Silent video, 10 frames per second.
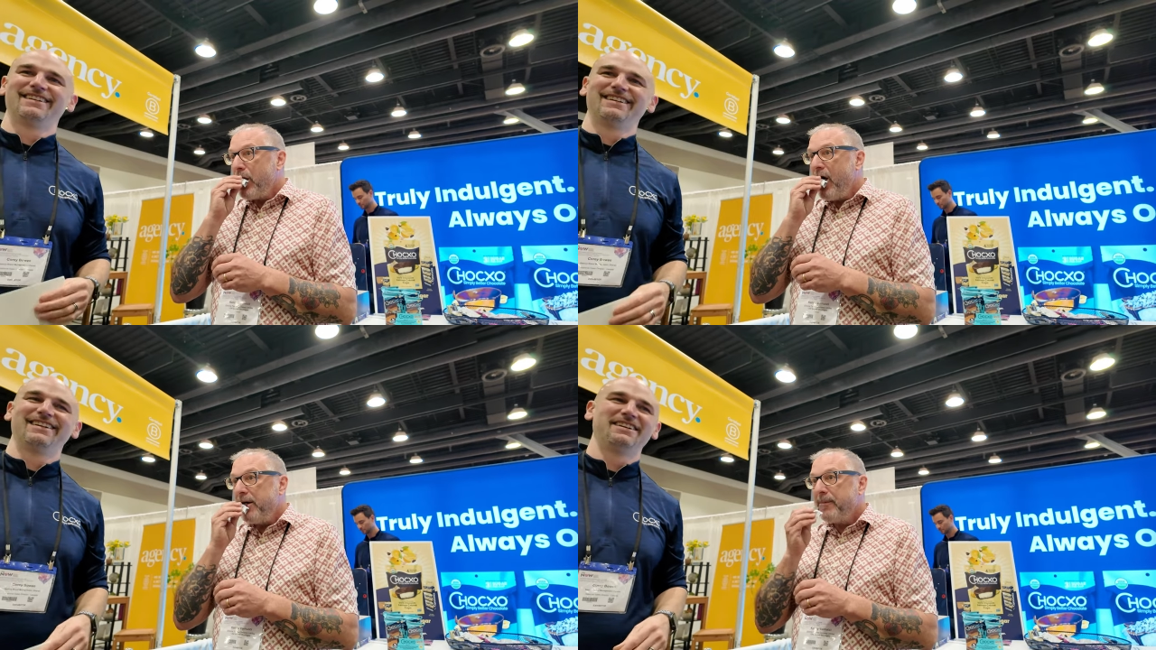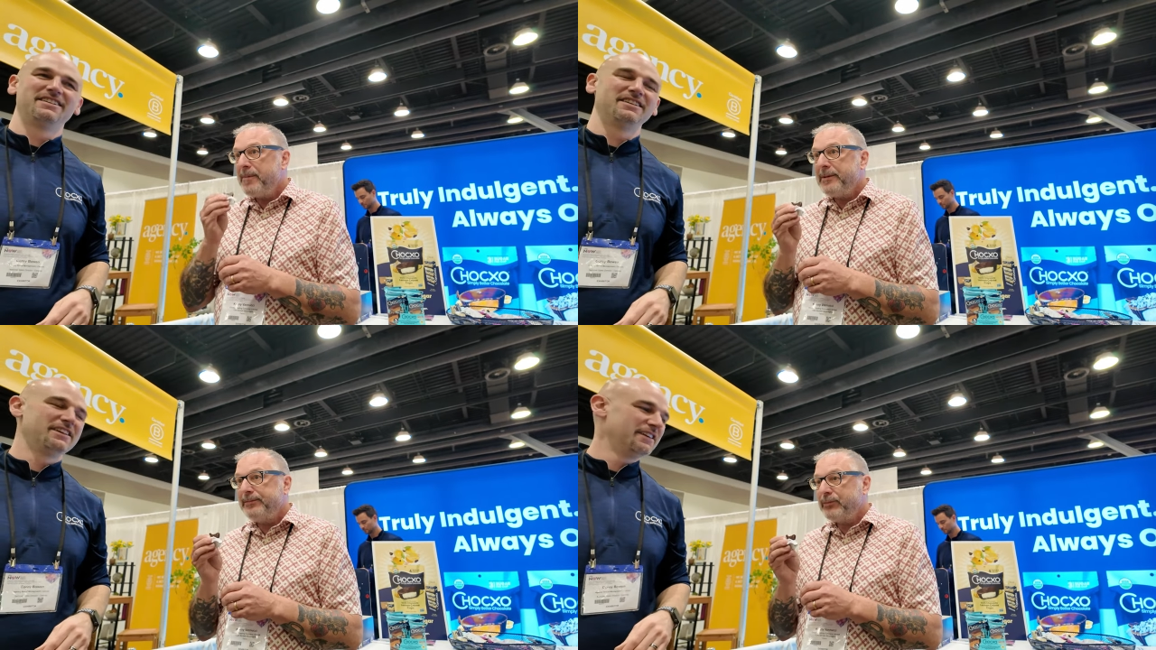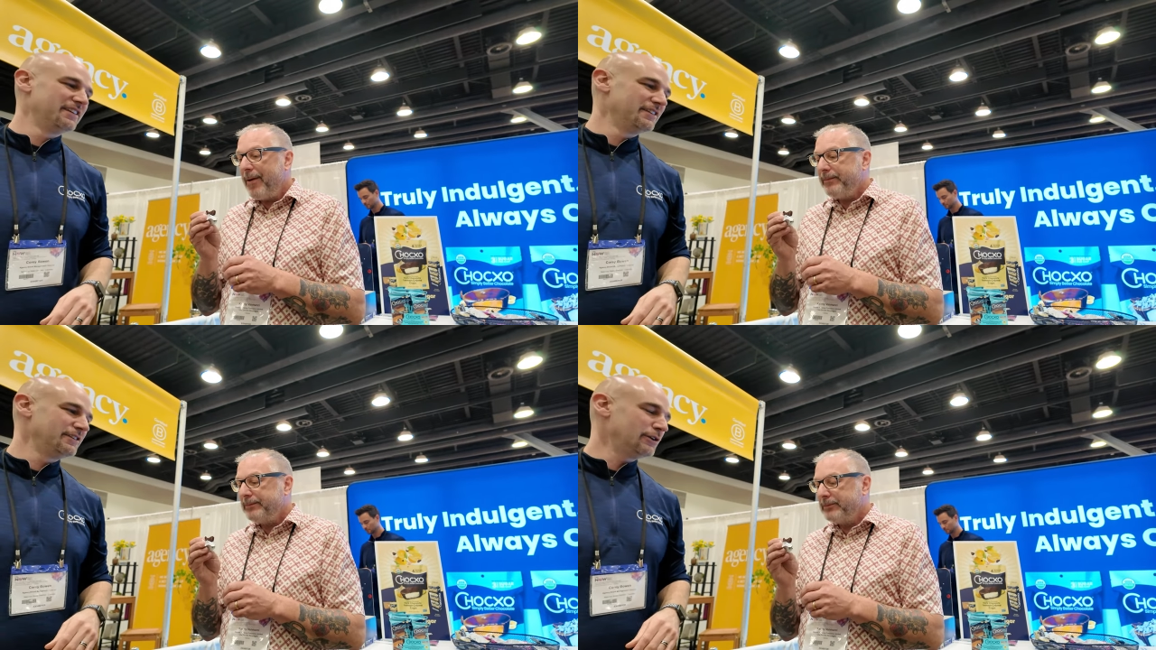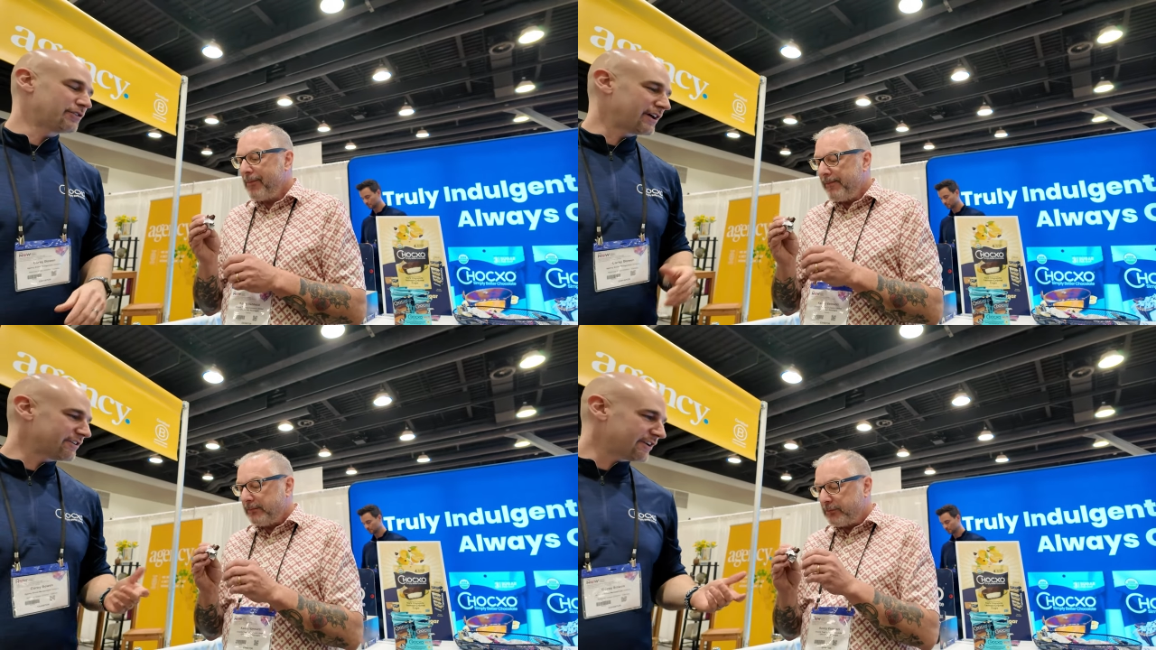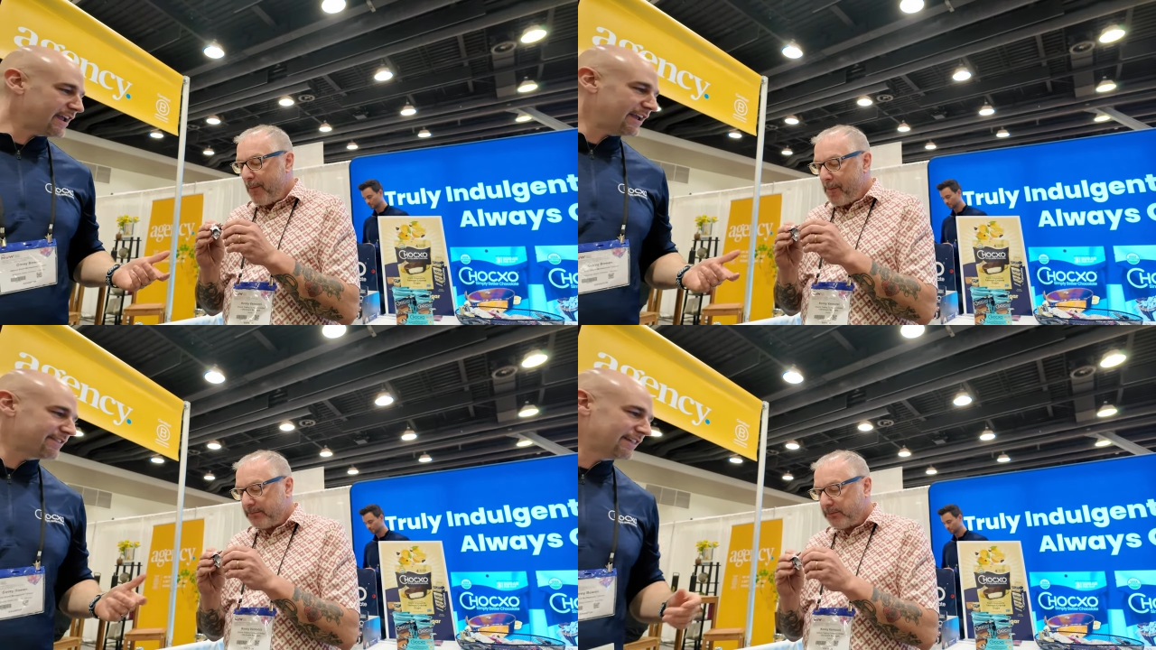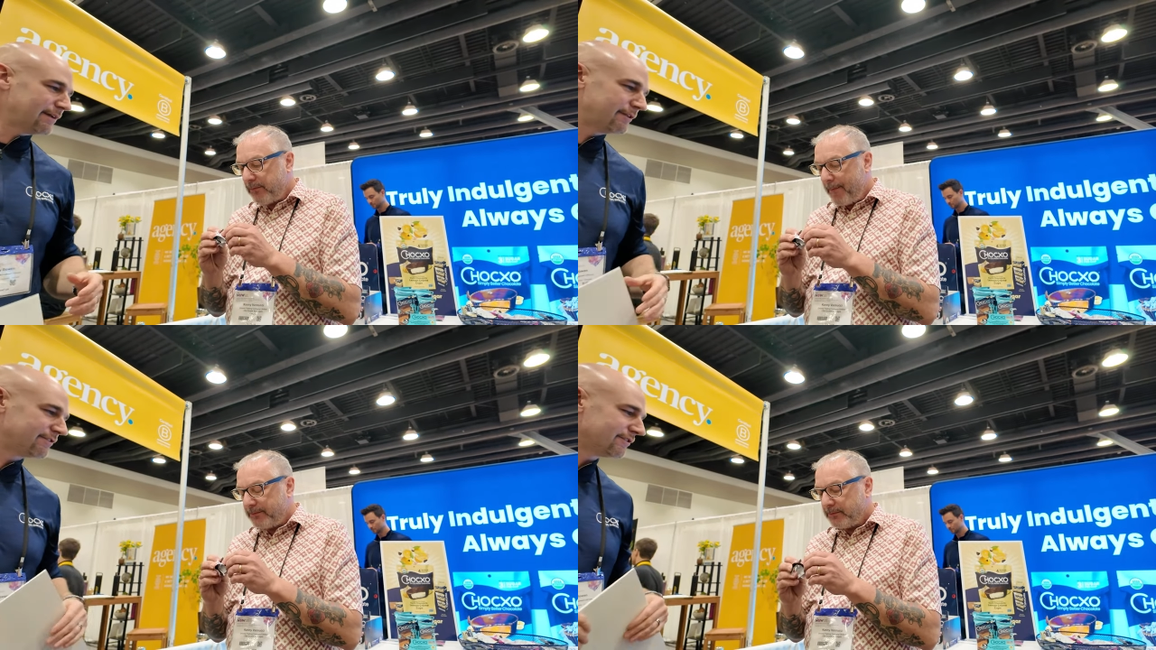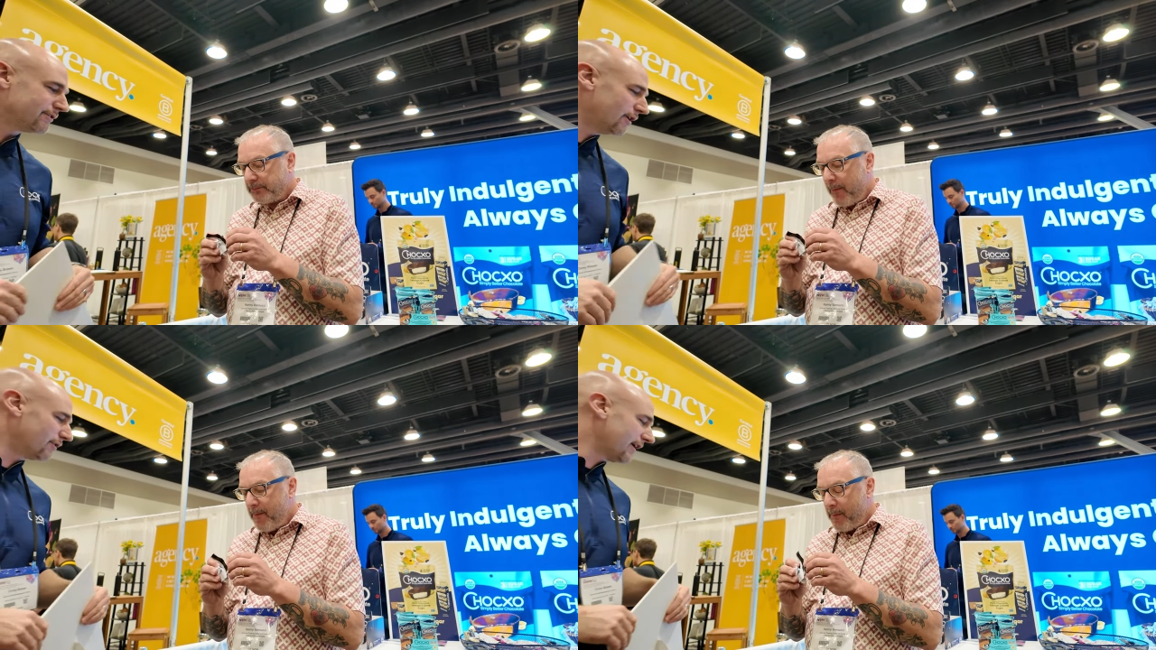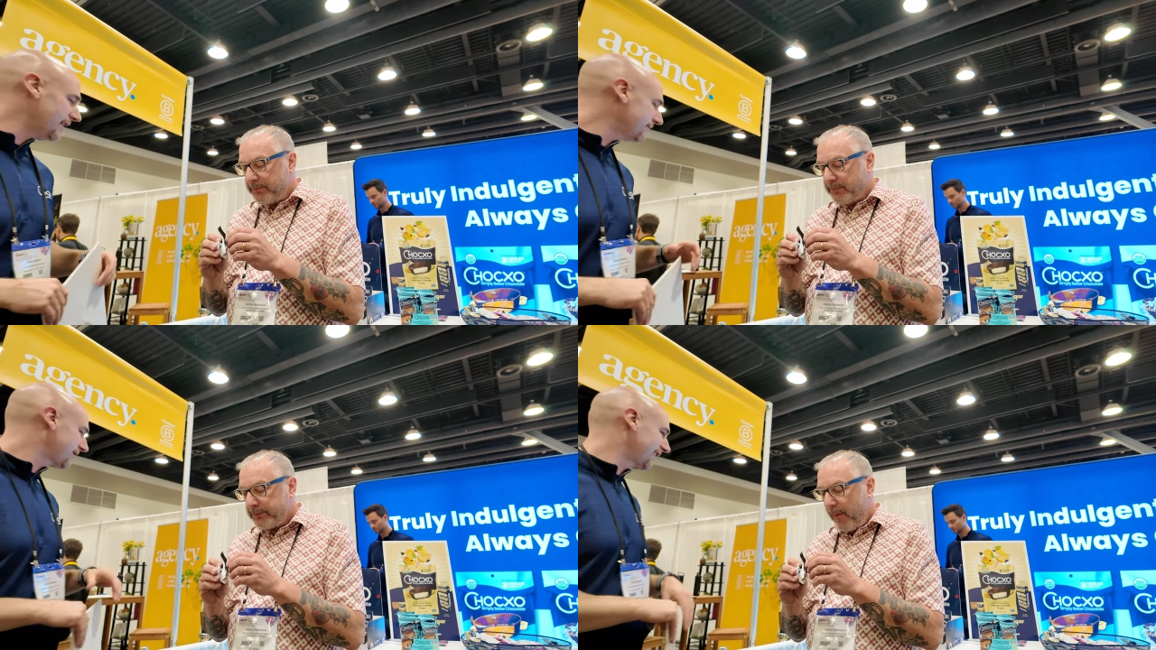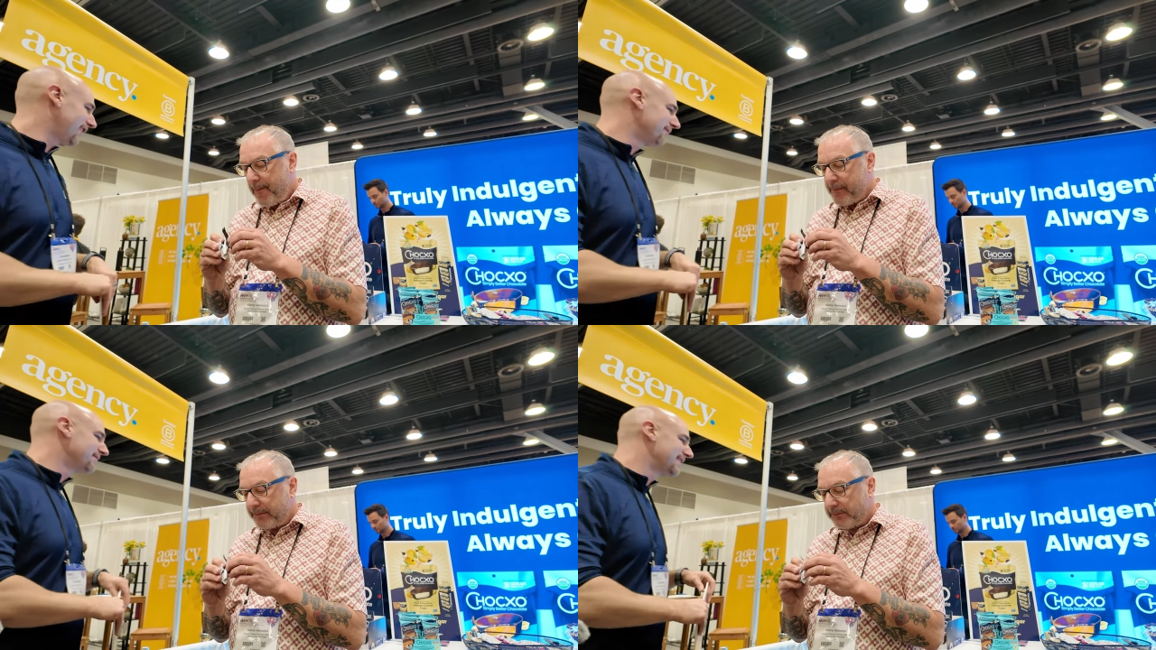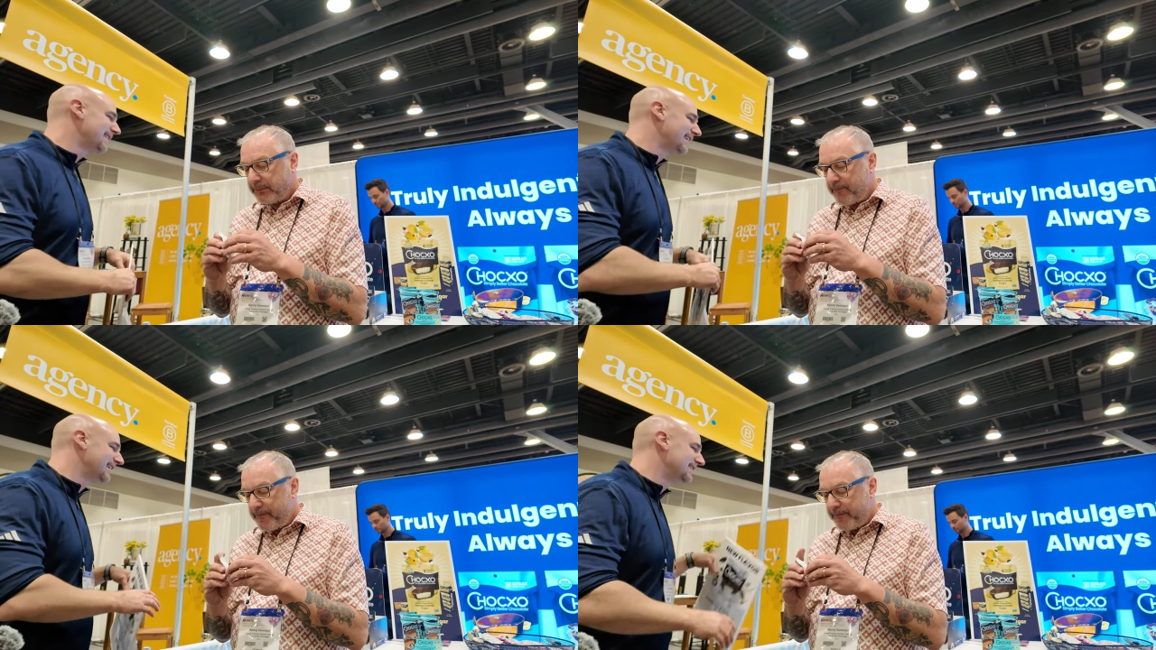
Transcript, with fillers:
Speaker 1: didn't expect it to be you thought you were gonna I expected you guys to suck.